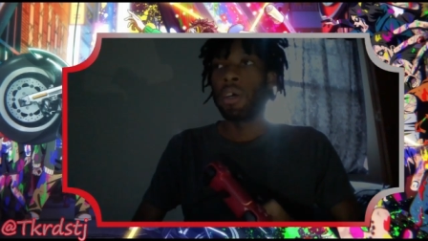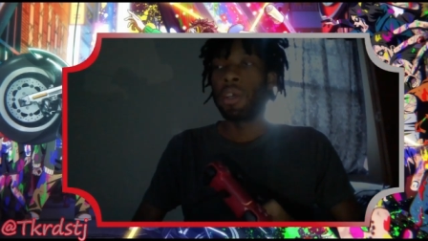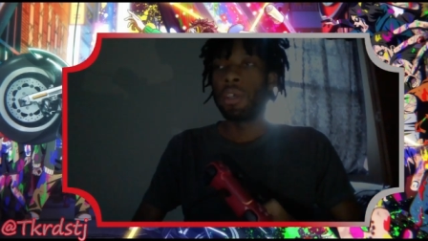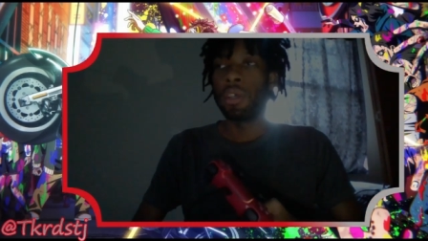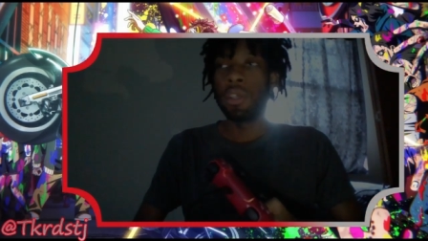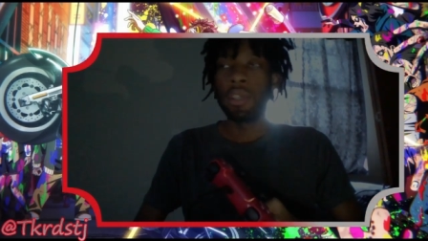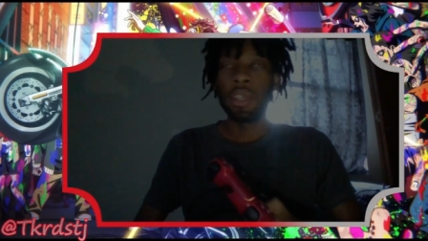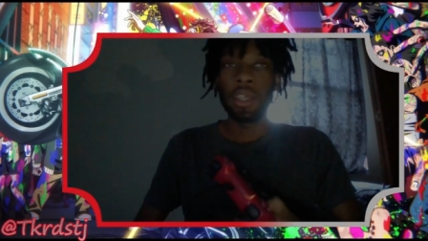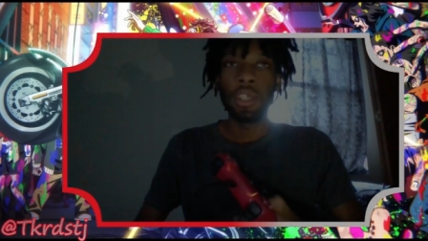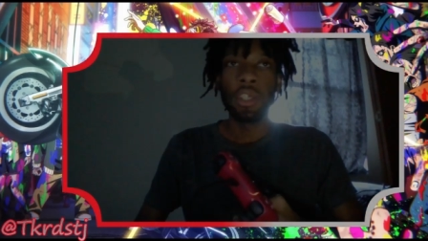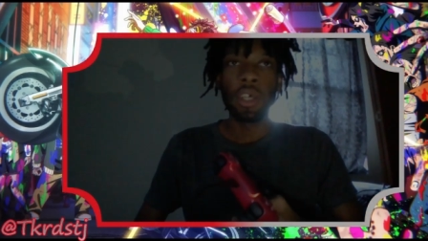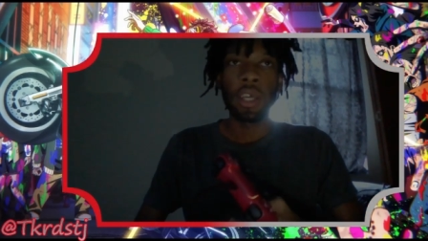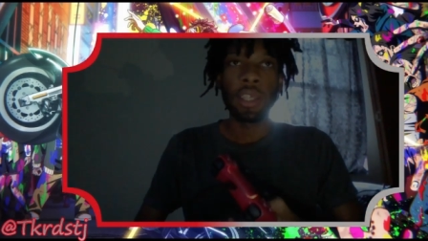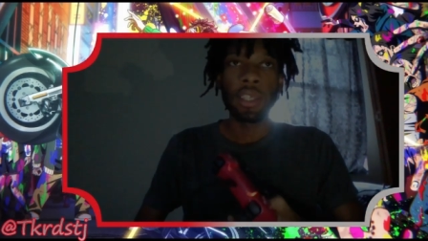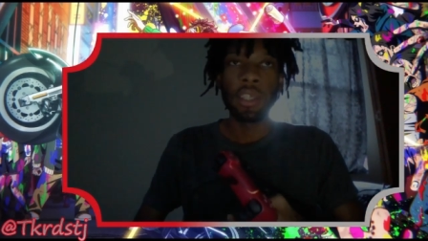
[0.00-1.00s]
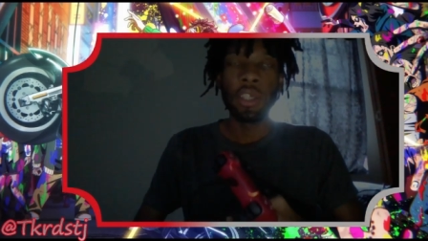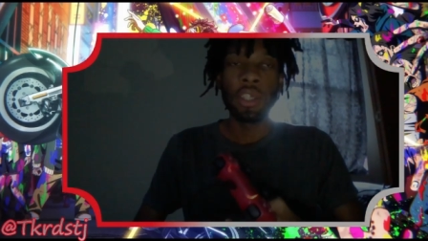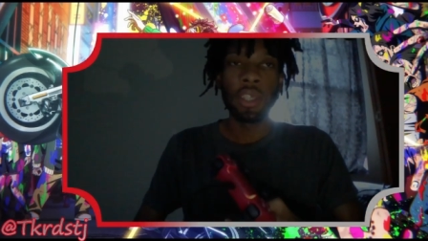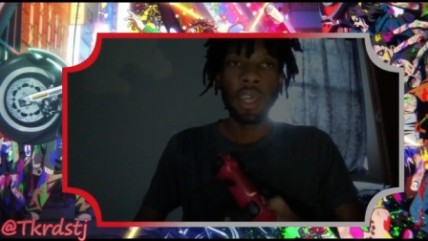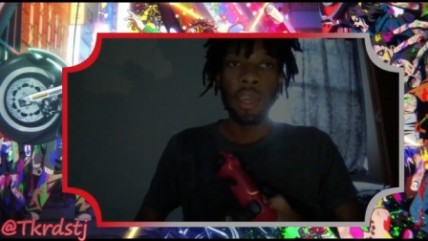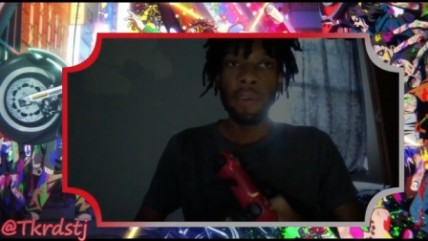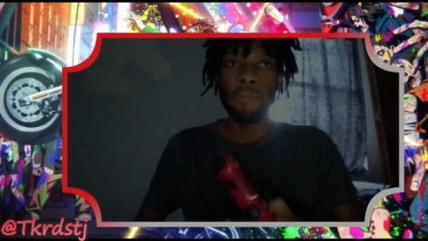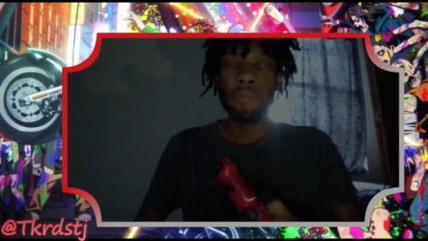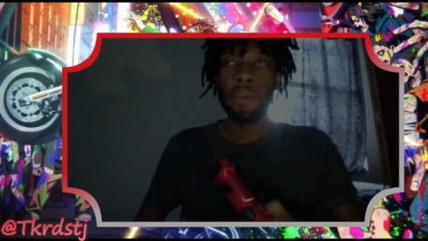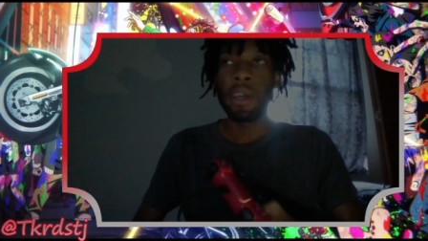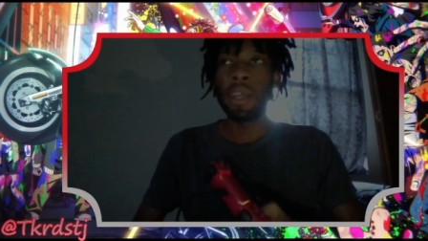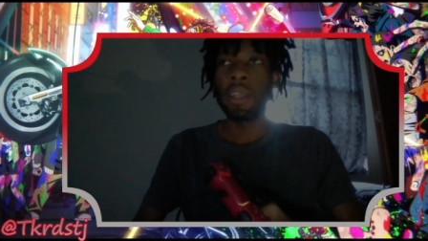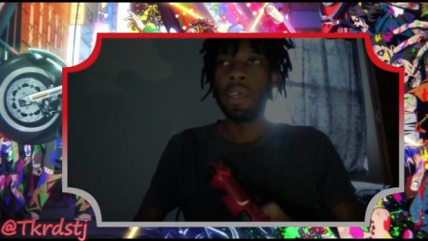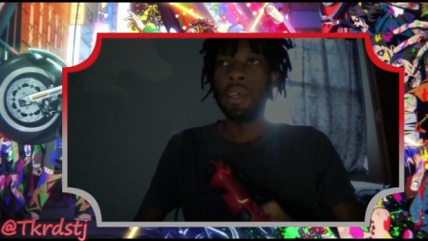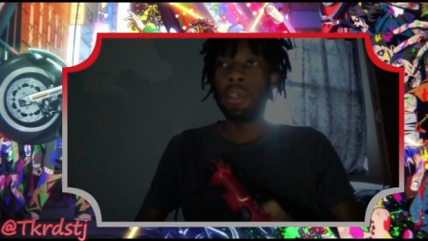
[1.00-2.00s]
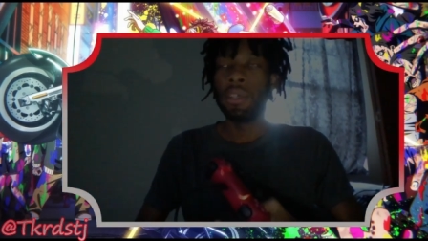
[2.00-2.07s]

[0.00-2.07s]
She's staying fit.